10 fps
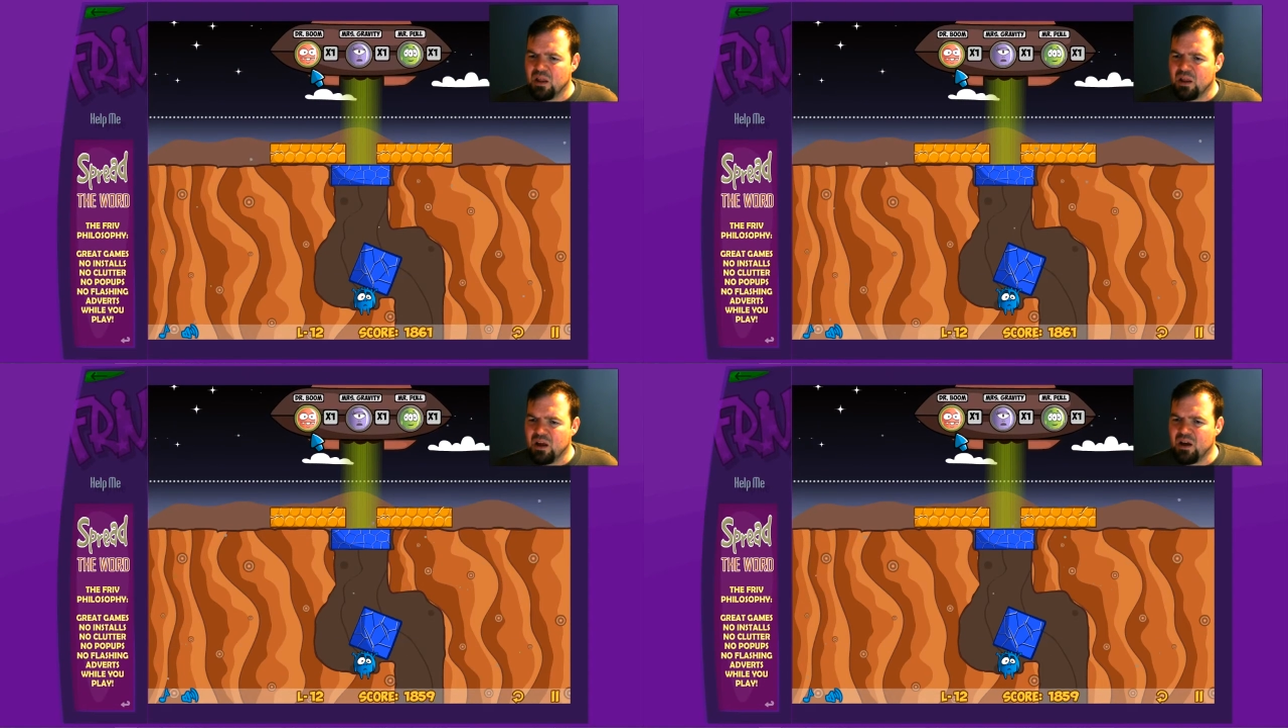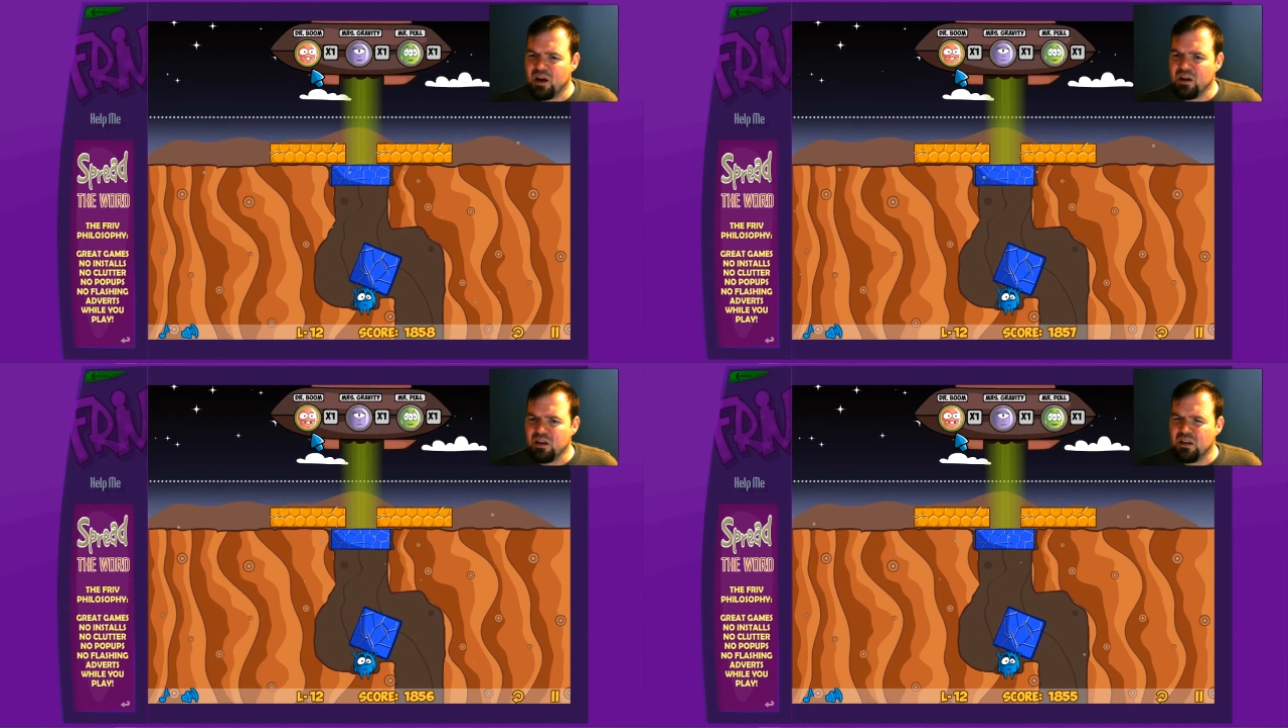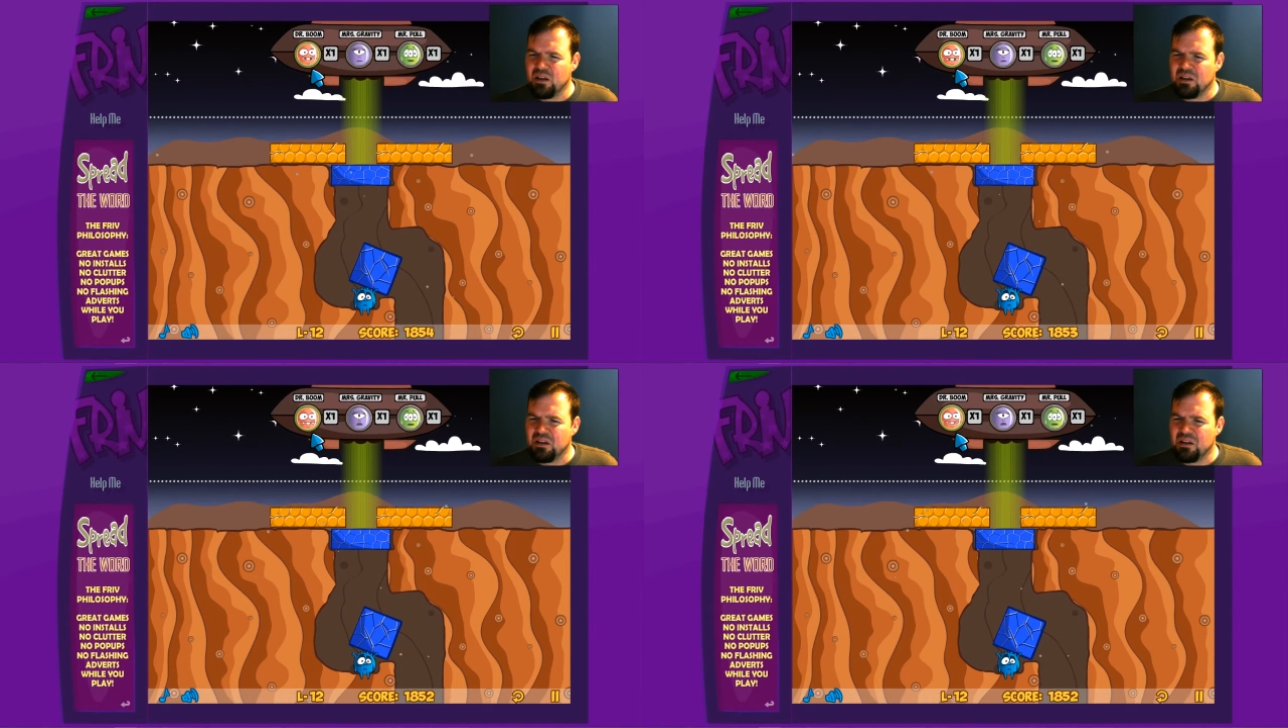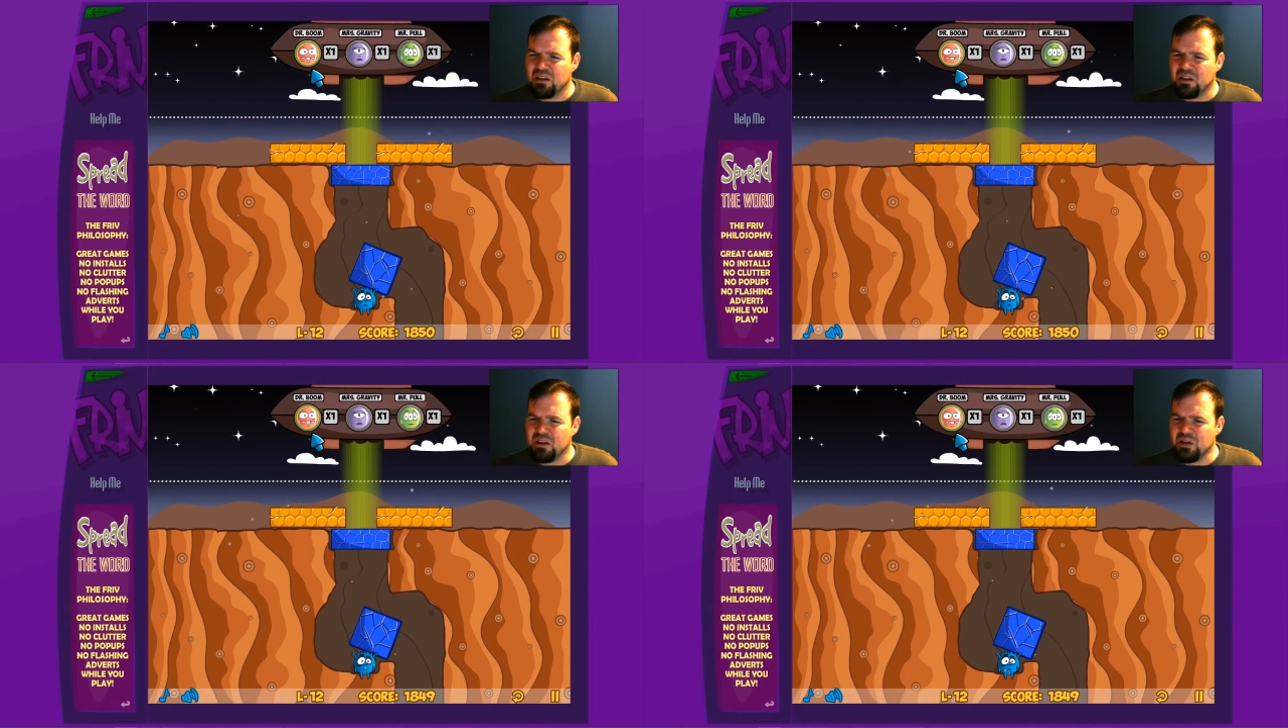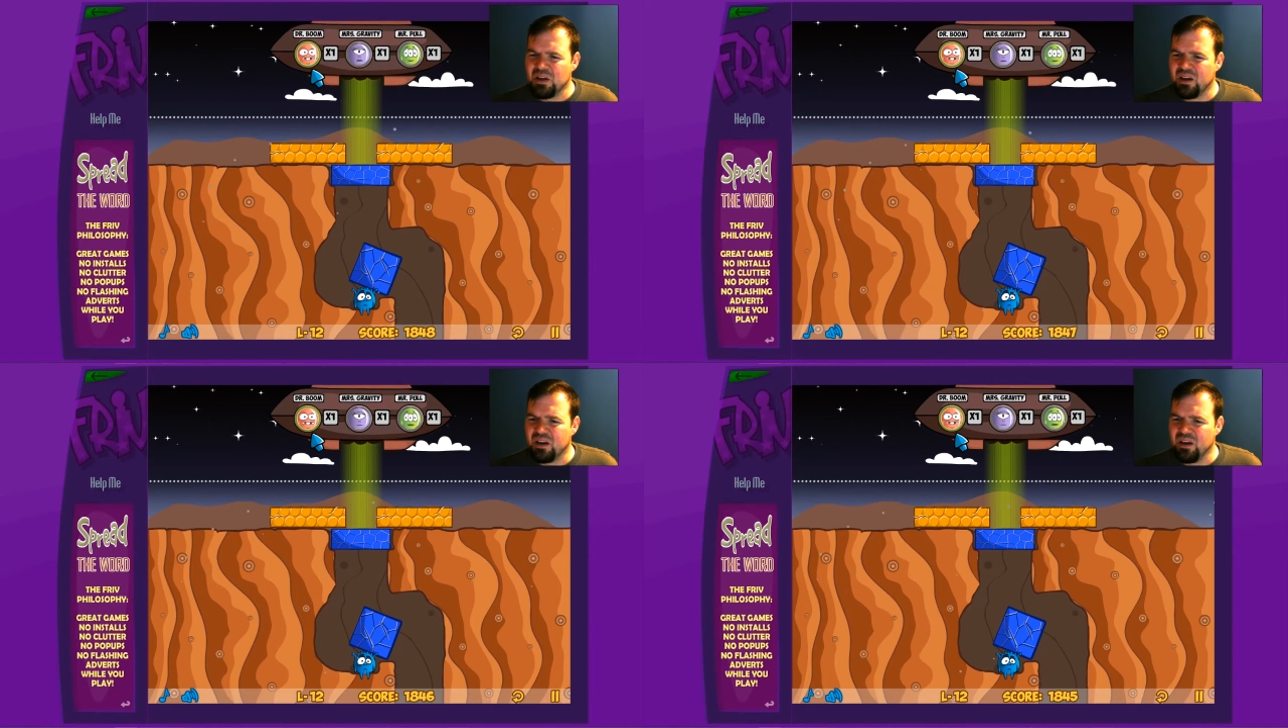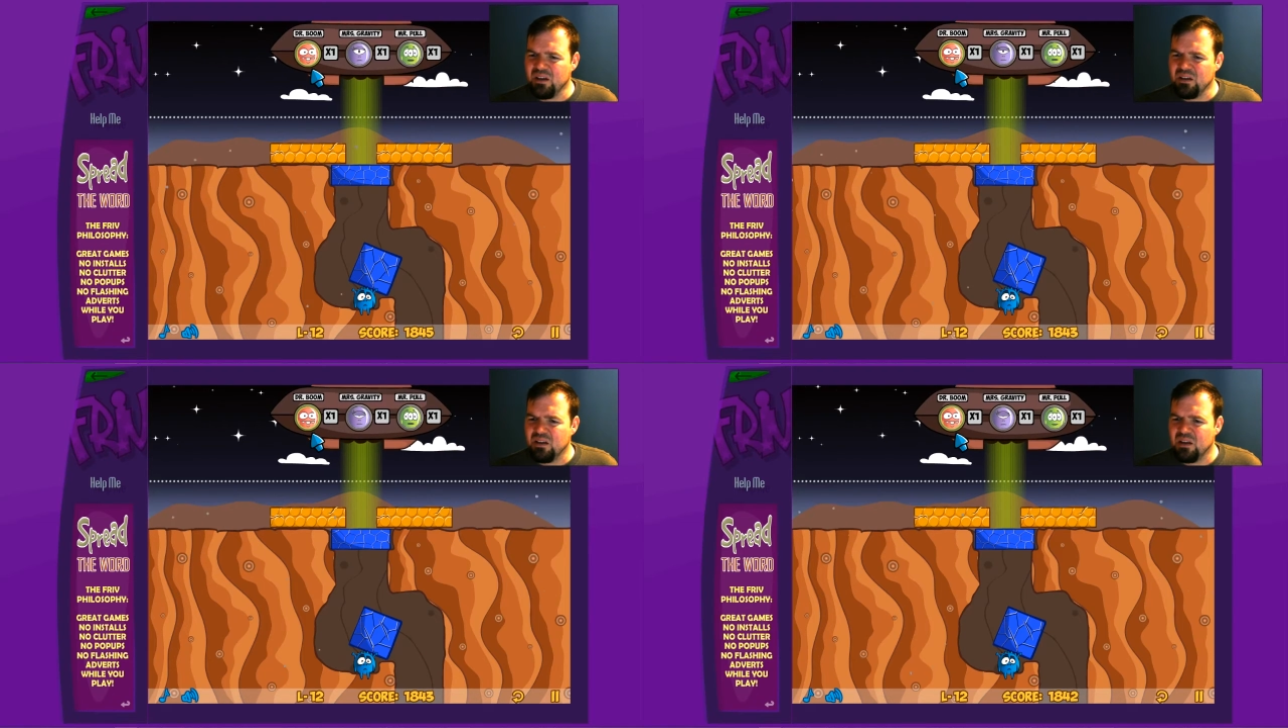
Uh, Okay.